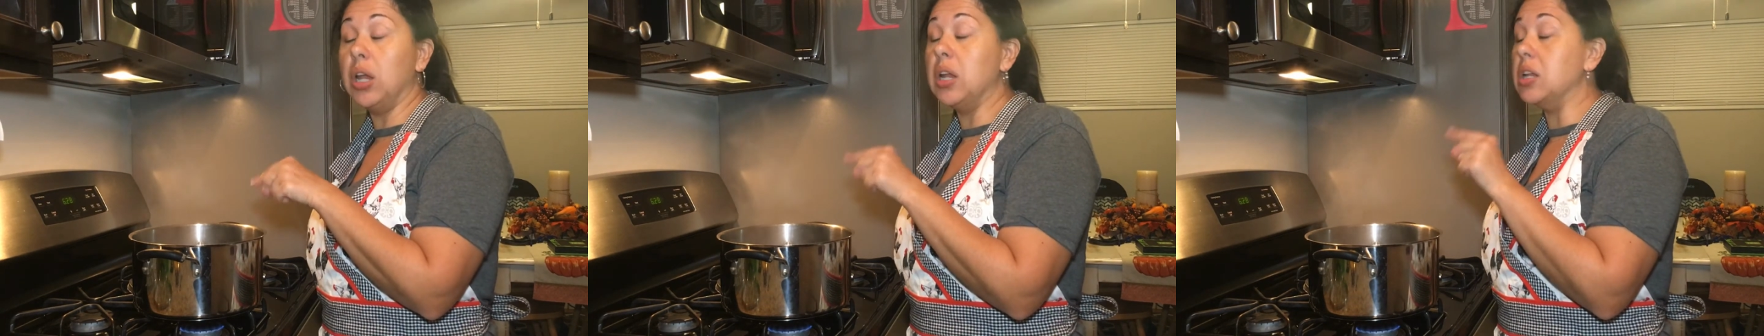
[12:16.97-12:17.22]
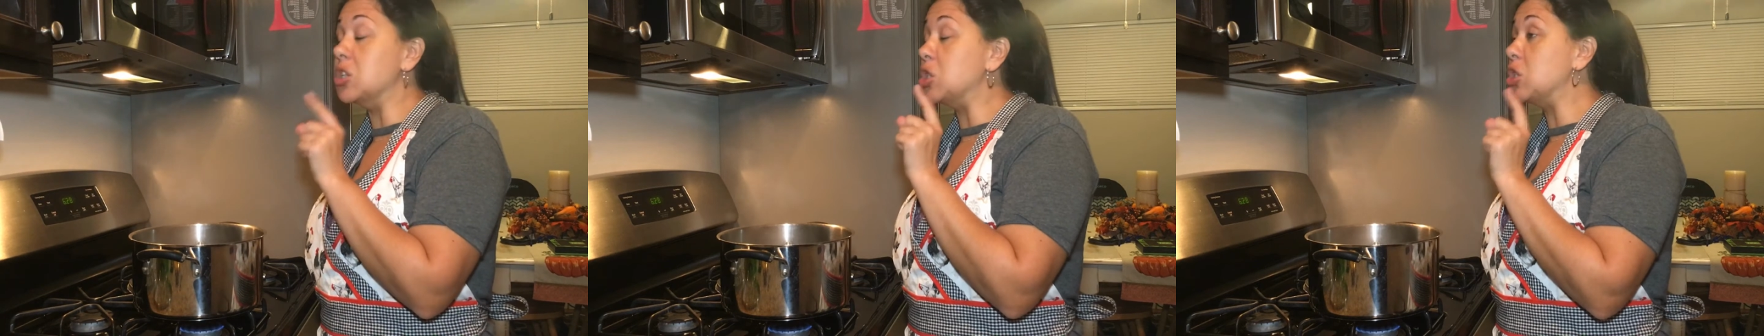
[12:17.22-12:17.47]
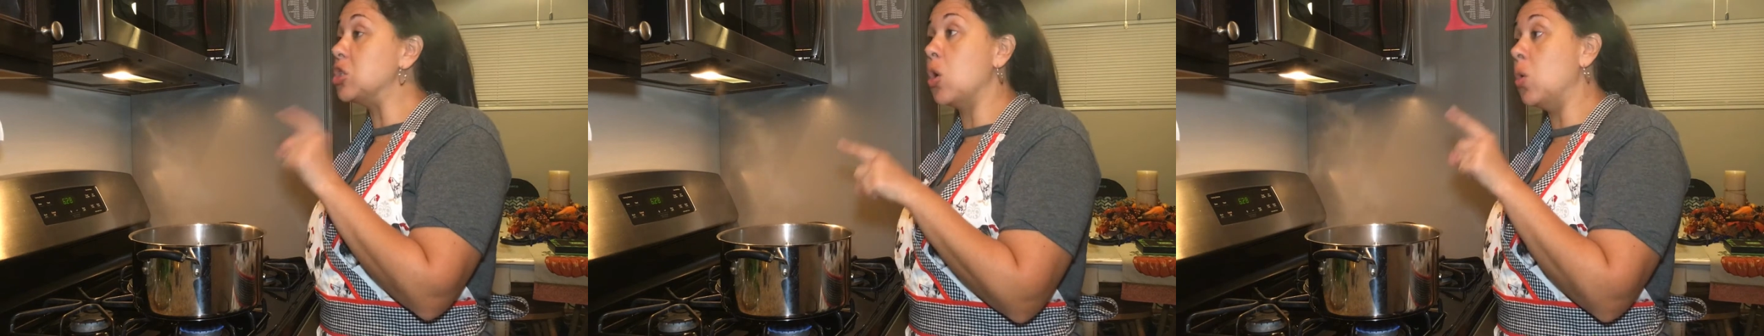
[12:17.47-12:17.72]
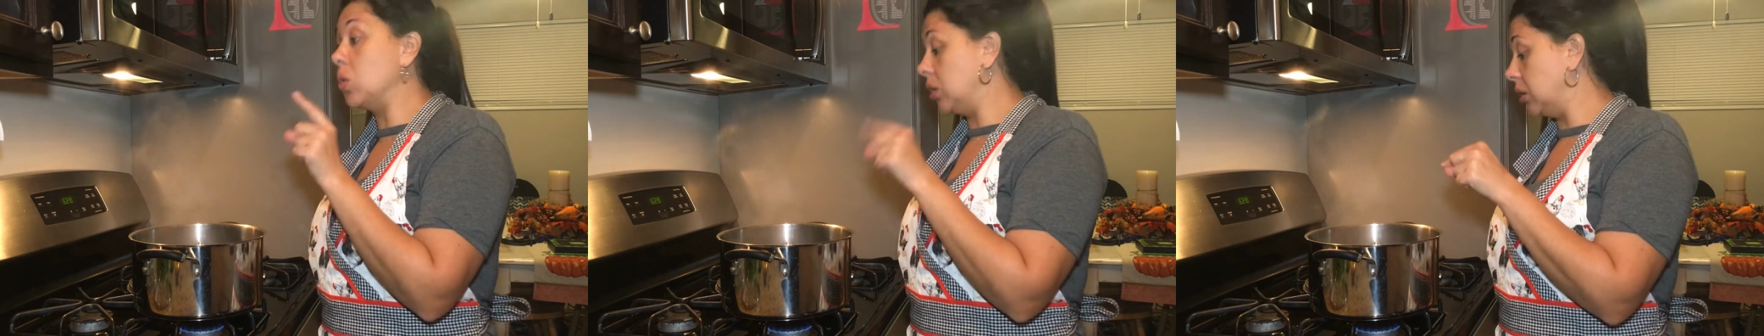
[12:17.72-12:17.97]
It is
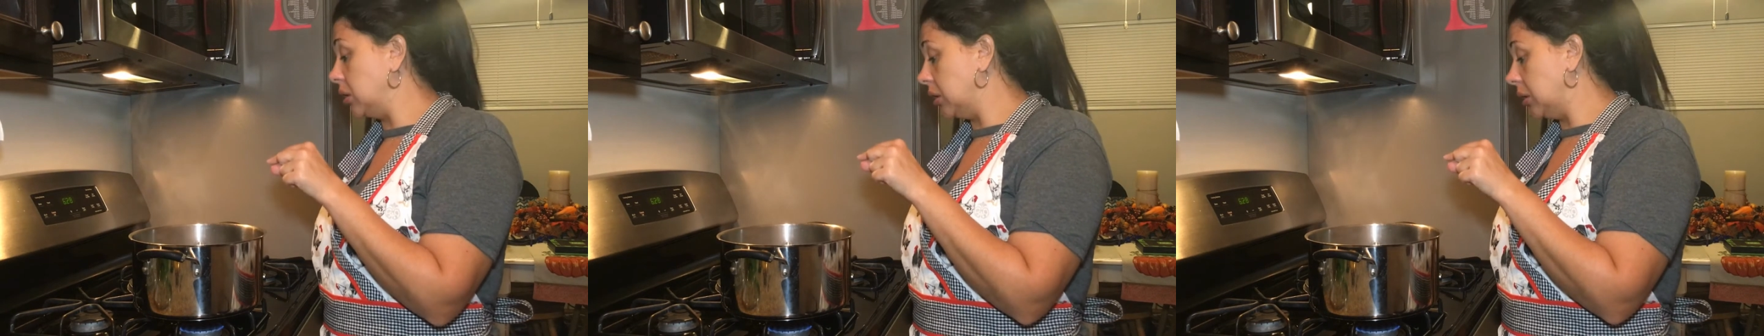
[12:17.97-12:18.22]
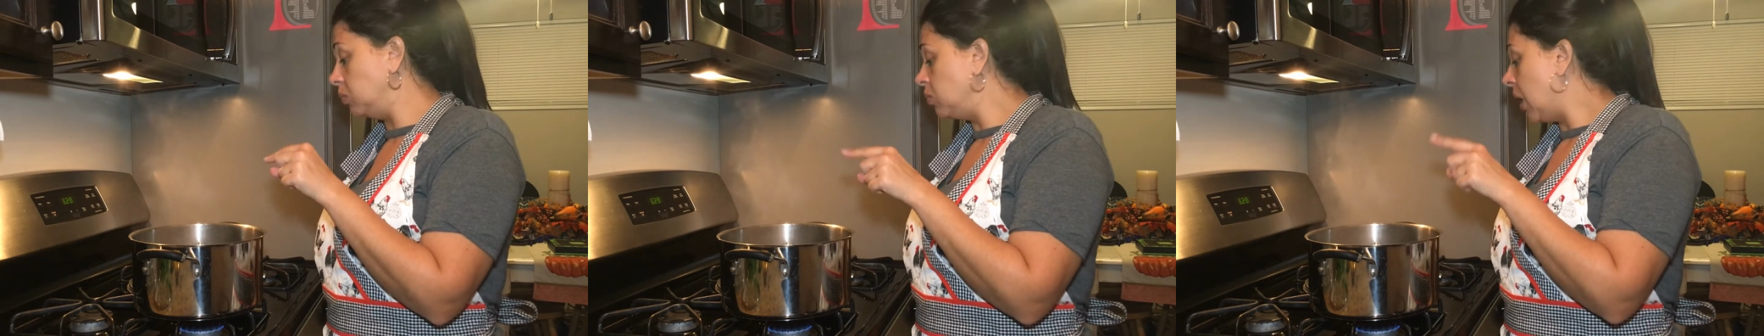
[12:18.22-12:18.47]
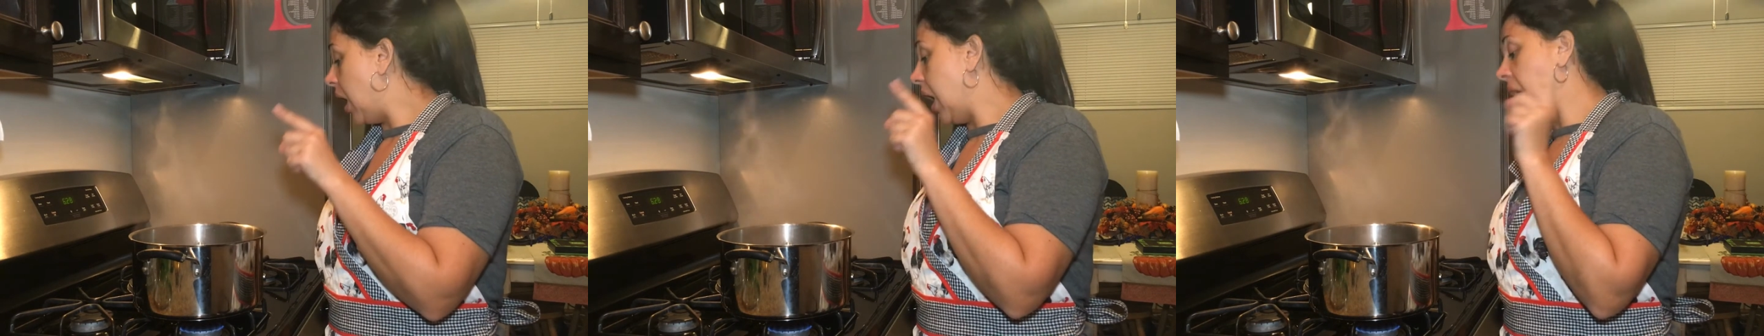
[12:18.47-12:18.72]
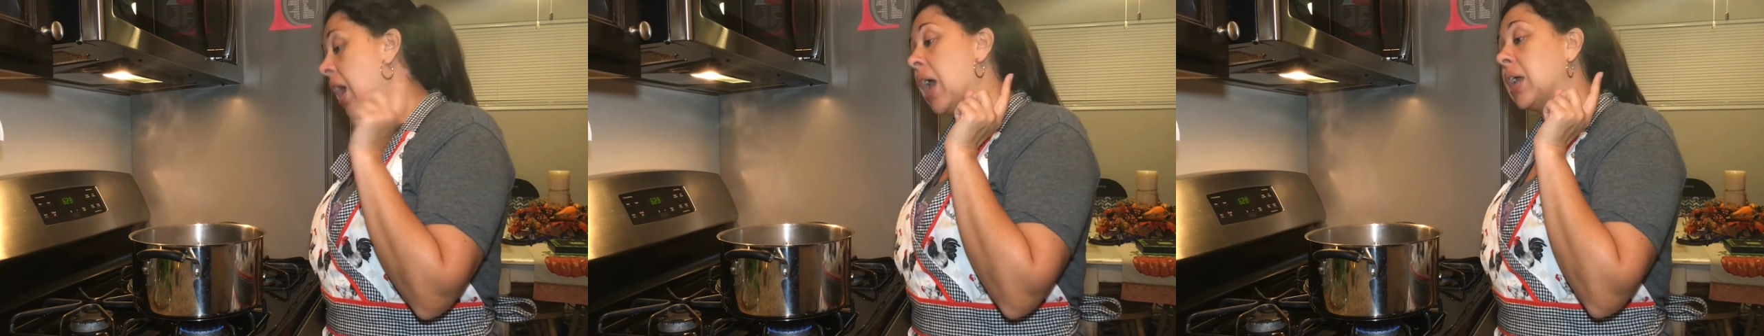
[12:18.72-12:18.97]
so good,
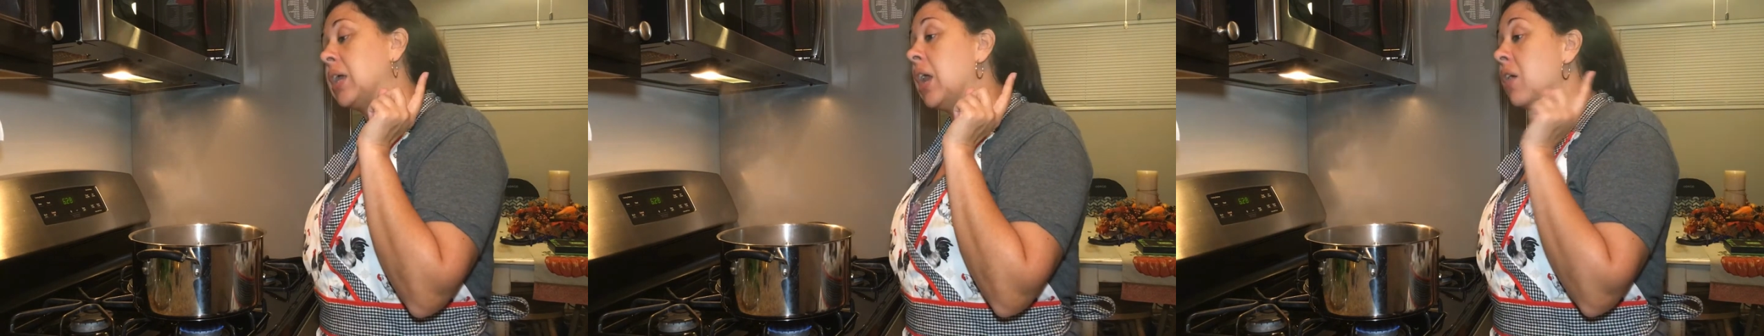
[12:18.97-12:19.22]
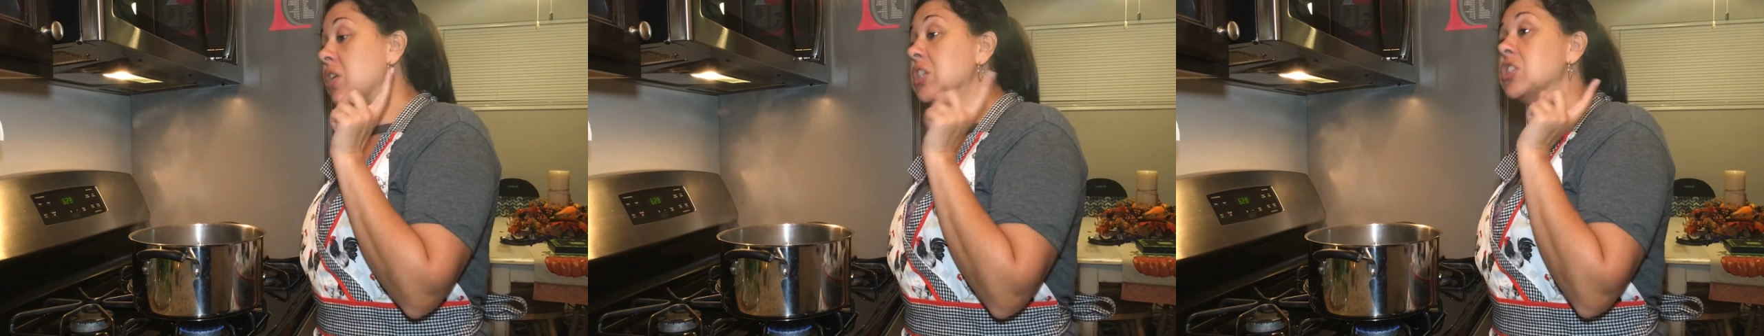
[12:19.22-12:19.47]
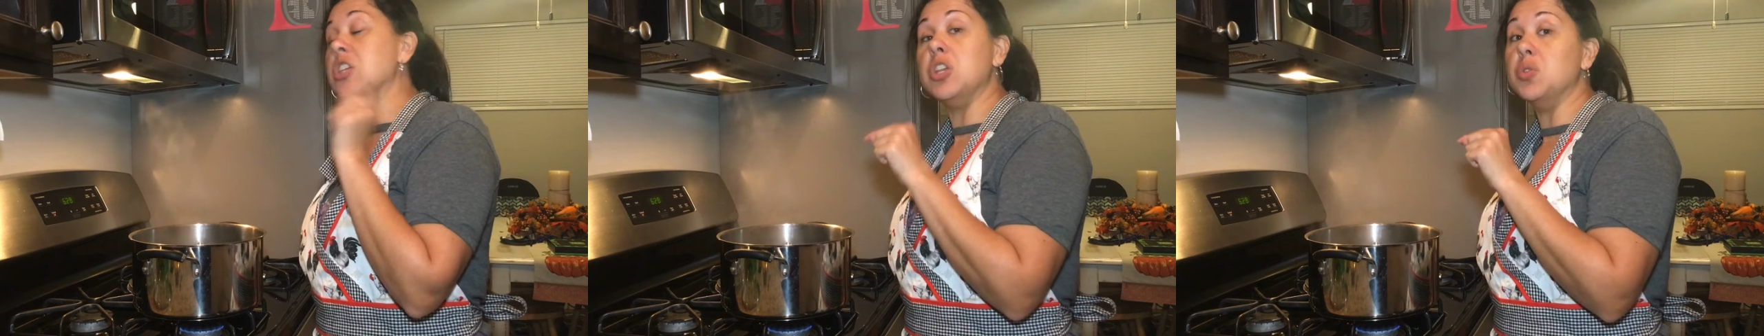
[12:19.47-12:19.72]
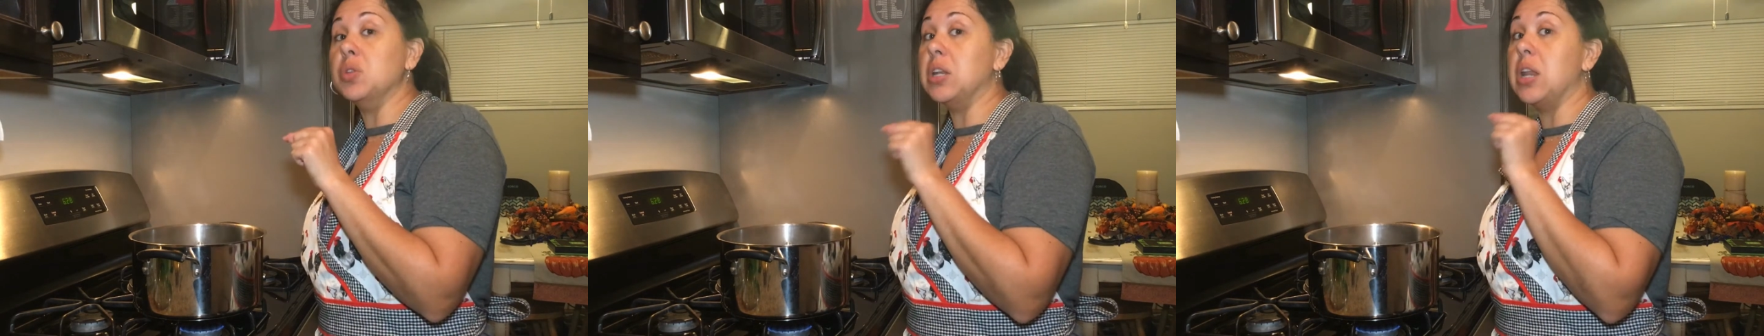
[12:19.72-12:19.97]
and I
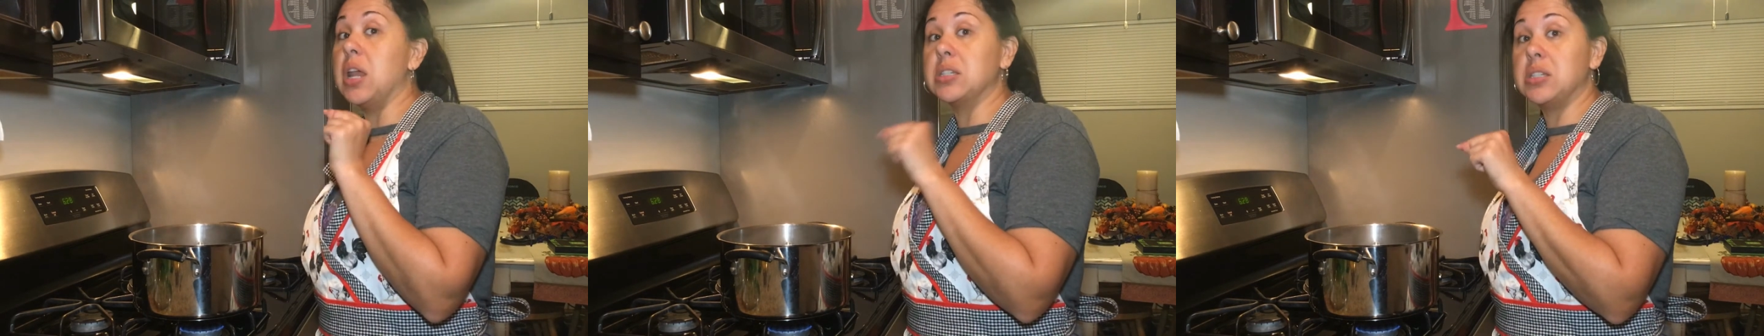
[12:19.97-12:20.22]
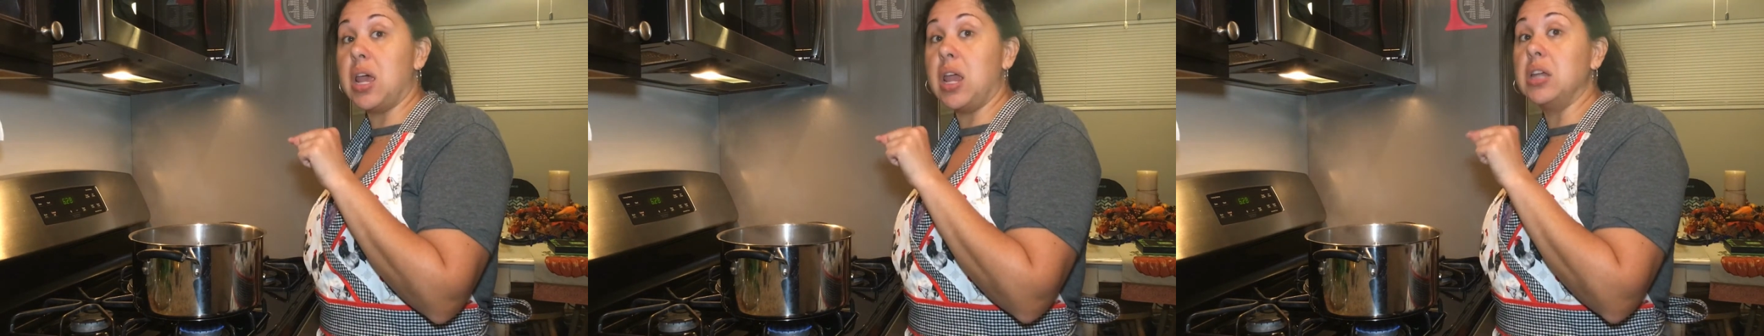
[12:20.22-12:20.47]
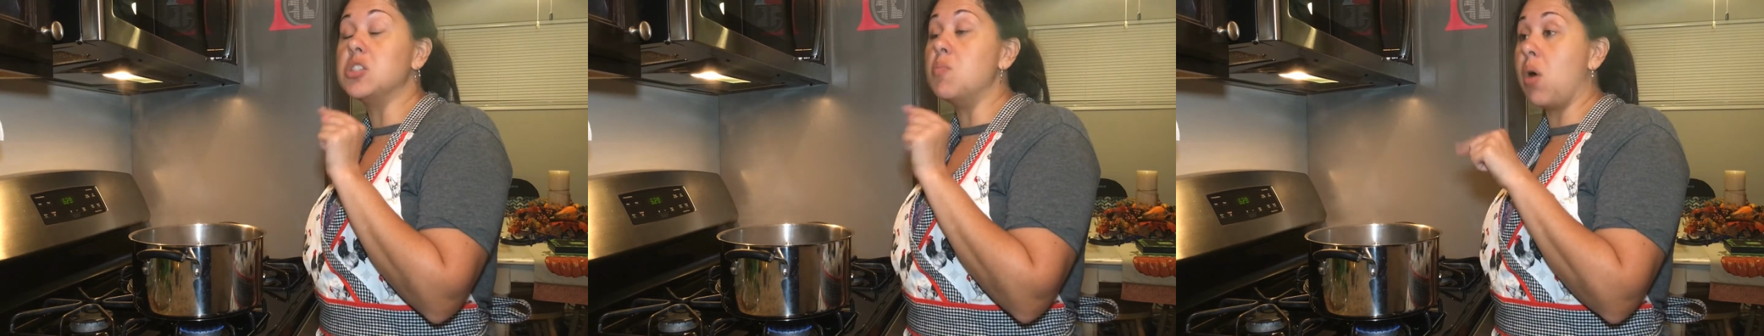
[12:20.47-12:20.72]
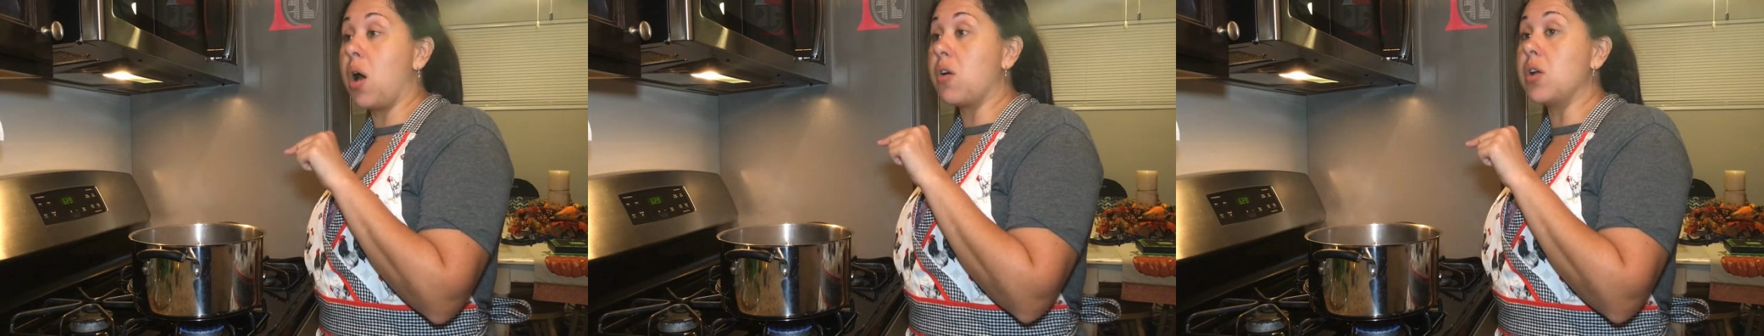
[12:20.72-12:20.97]
guarantee you the next day,
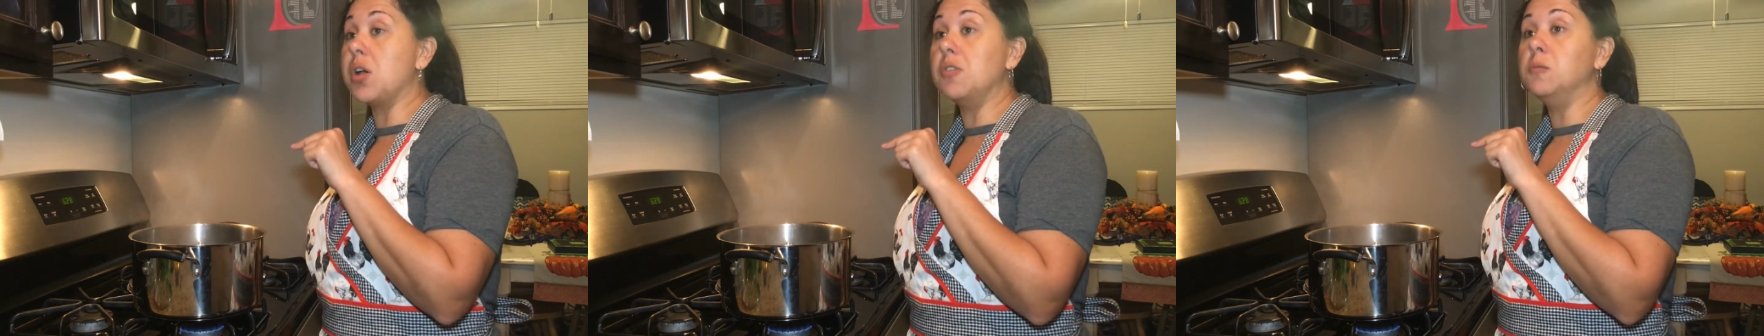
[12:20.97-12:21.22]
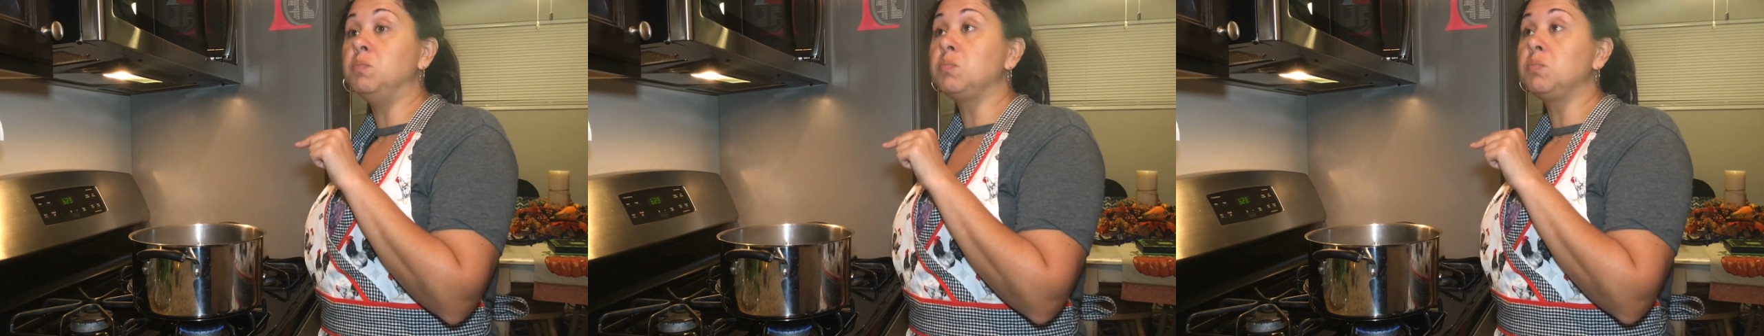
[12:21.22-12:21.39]
tomorrow's